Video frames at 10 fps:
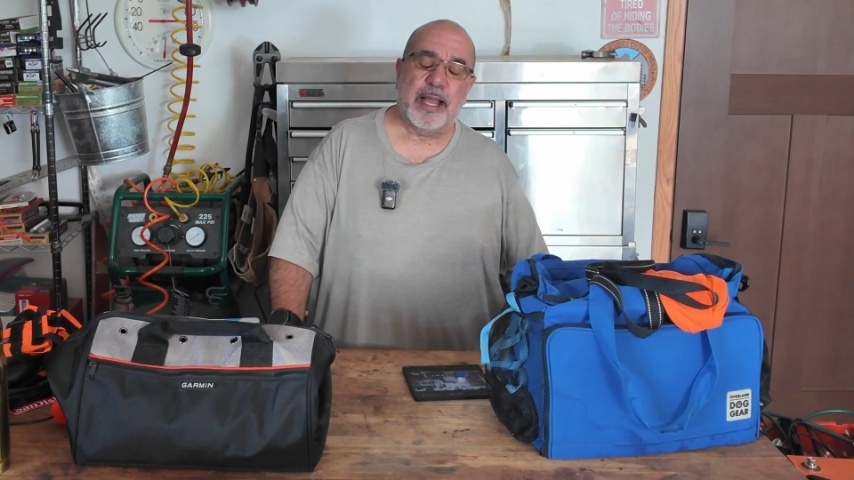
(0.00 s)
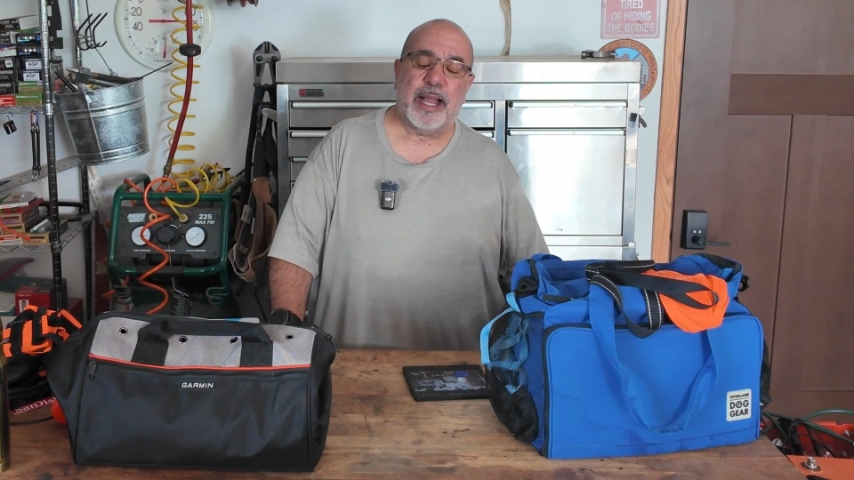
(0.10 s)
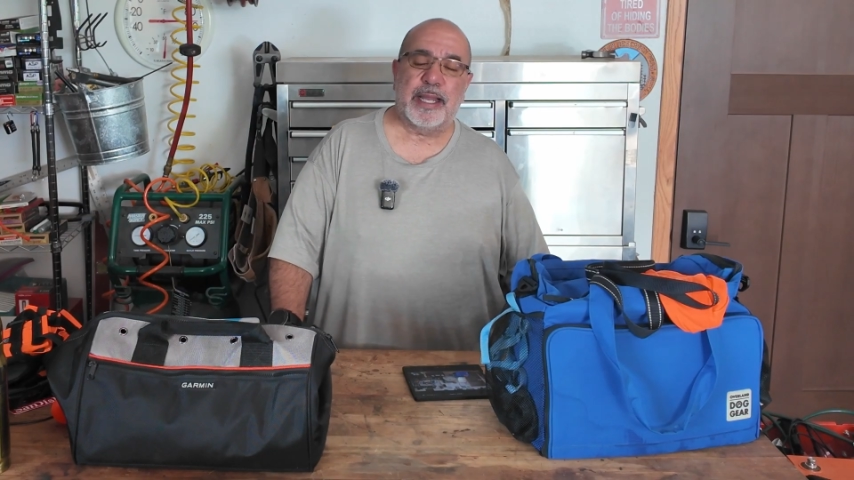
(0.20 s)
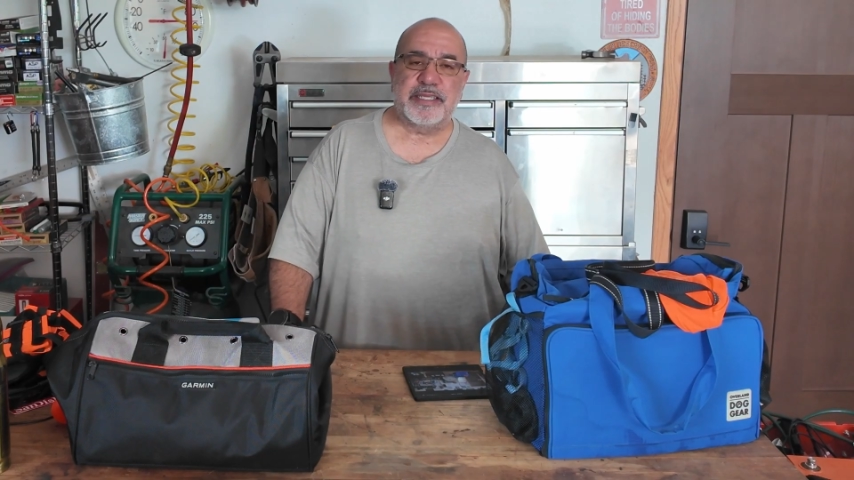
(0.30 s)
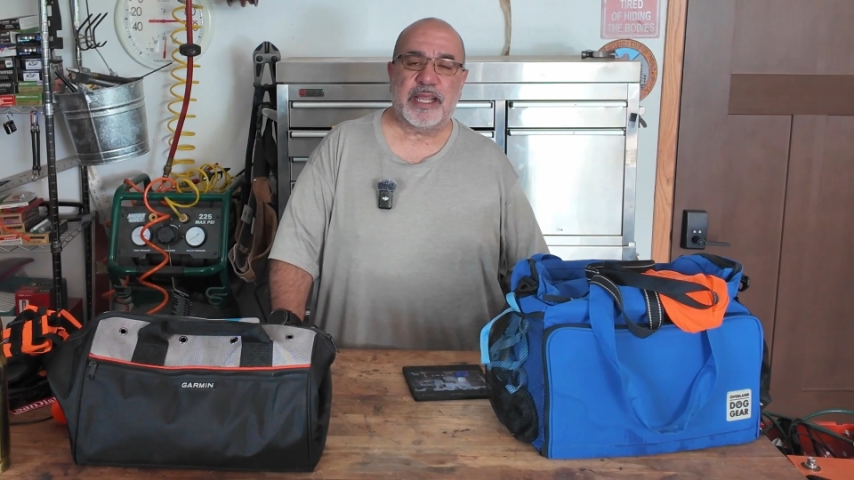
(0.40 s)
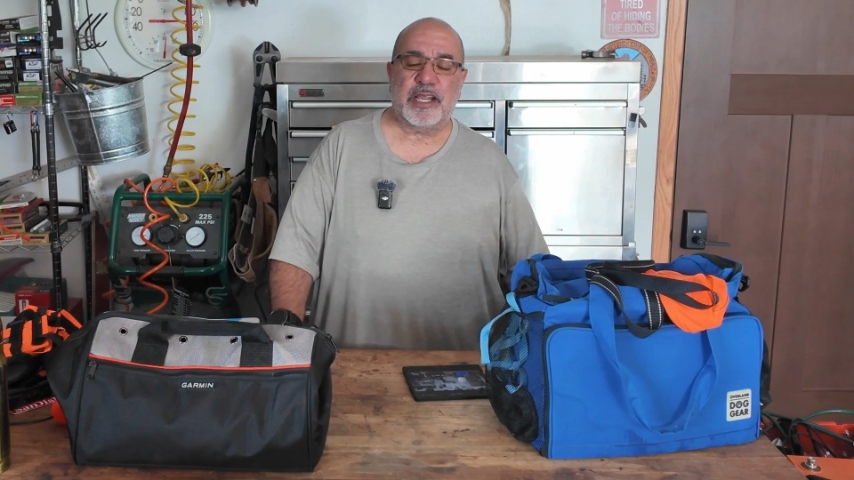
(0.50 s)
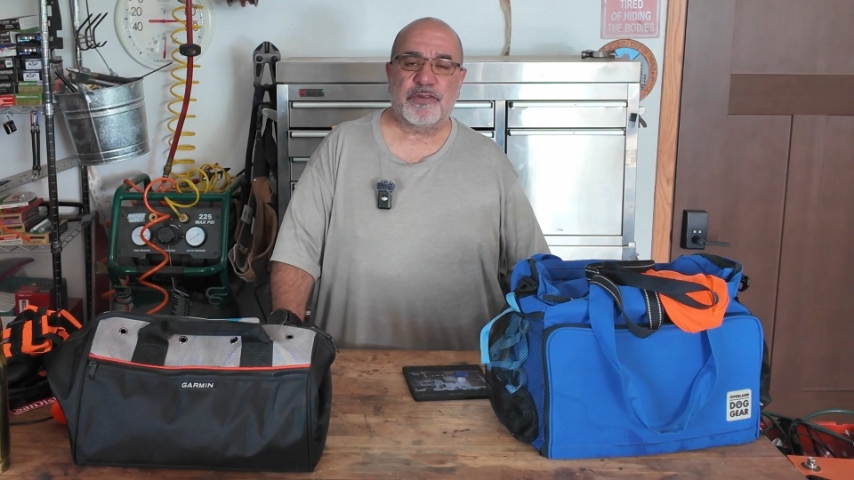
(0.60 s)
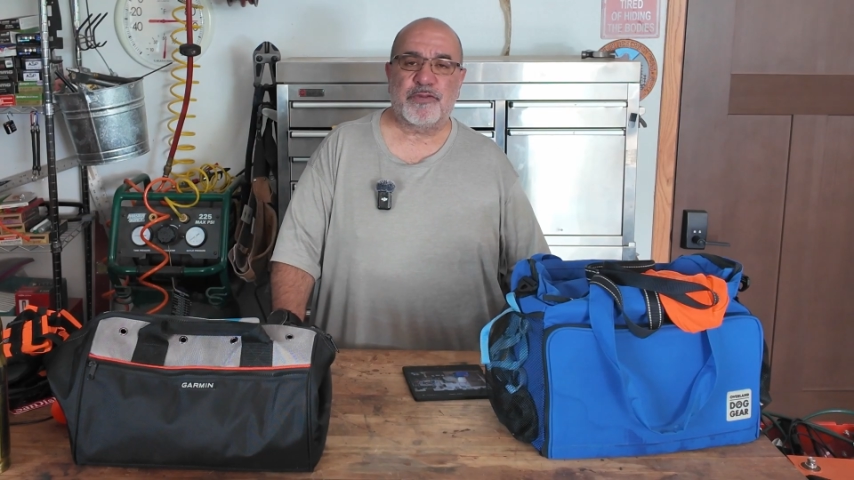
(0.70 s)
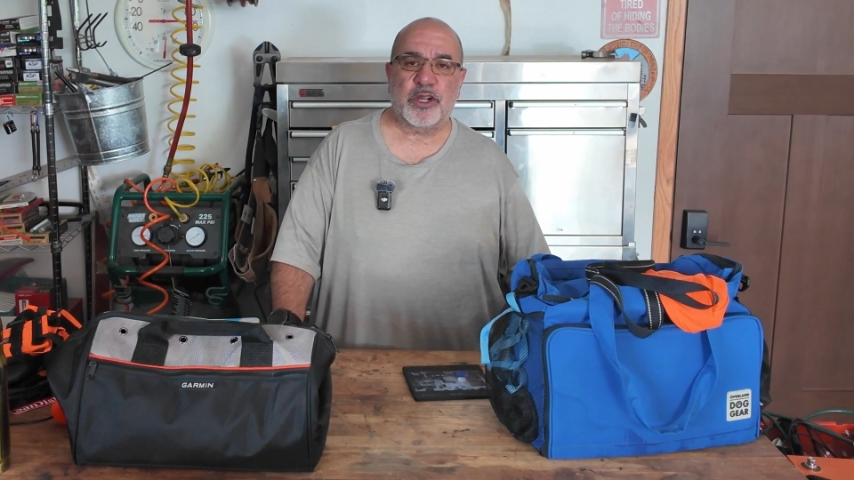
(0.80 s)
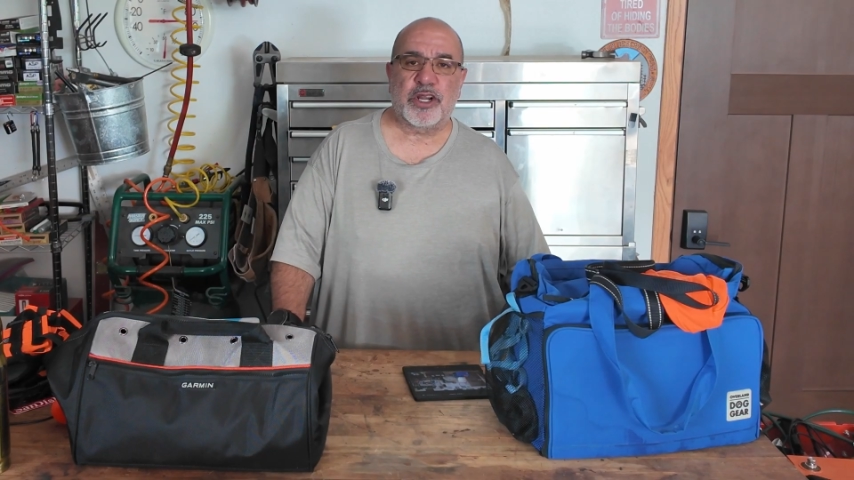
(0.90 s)
I take
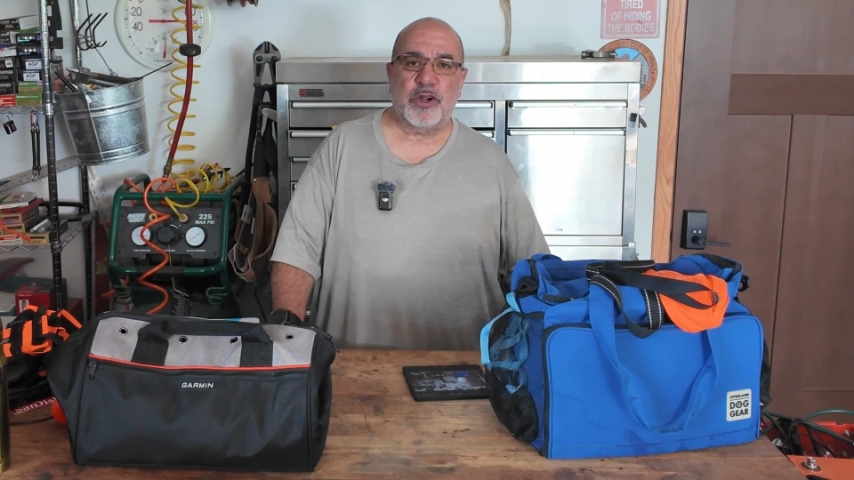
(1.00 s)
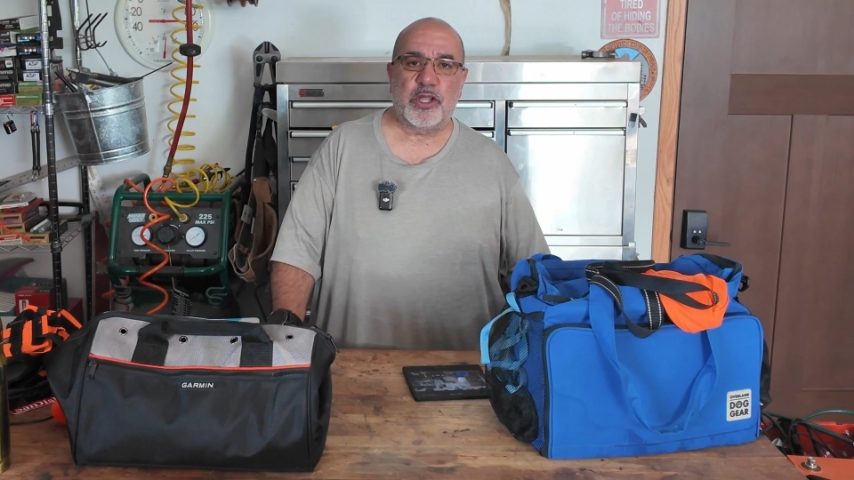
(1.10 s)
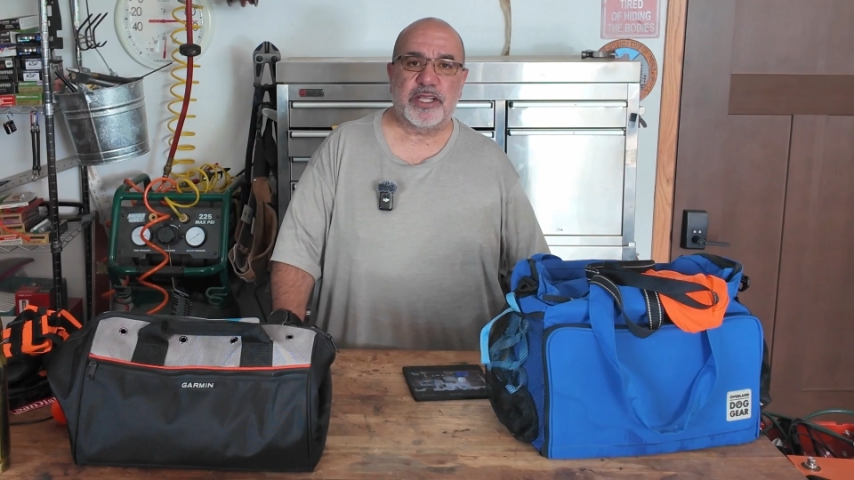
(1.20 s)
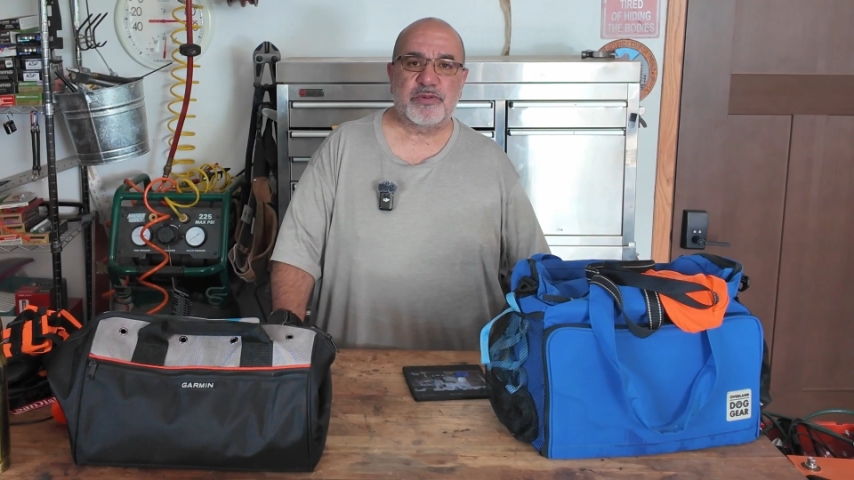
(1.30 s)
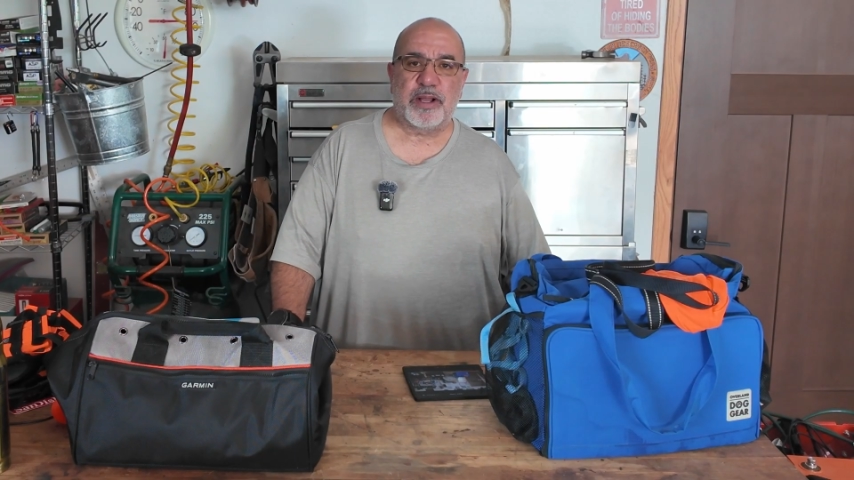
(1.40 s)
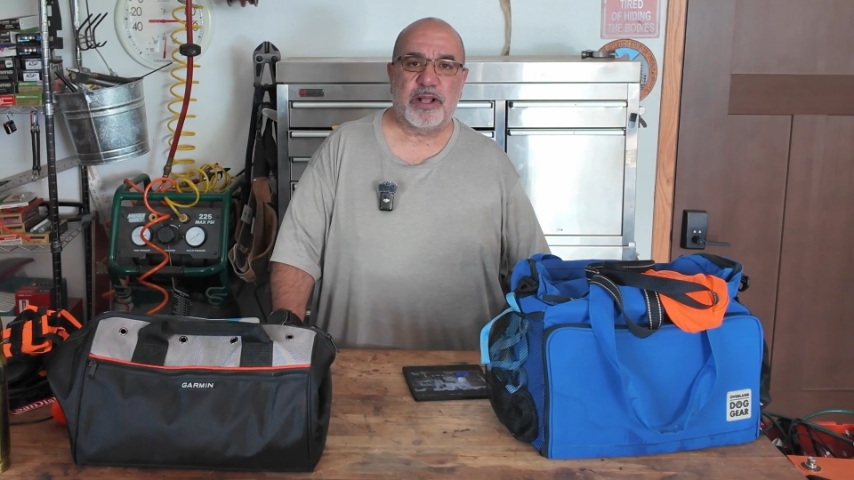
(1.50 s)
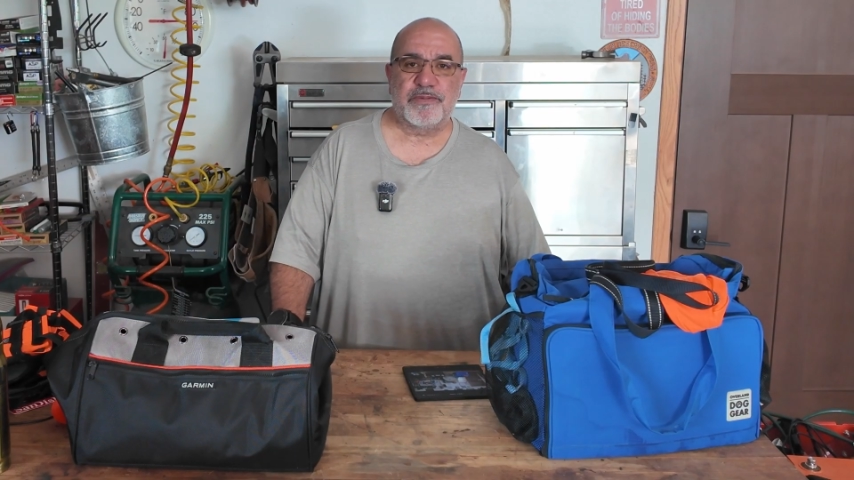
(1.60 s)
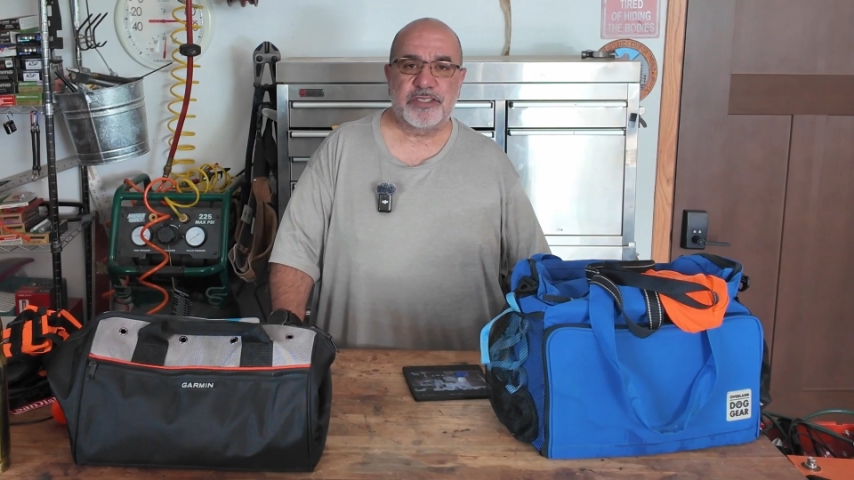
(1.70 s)
for Cannoli as well.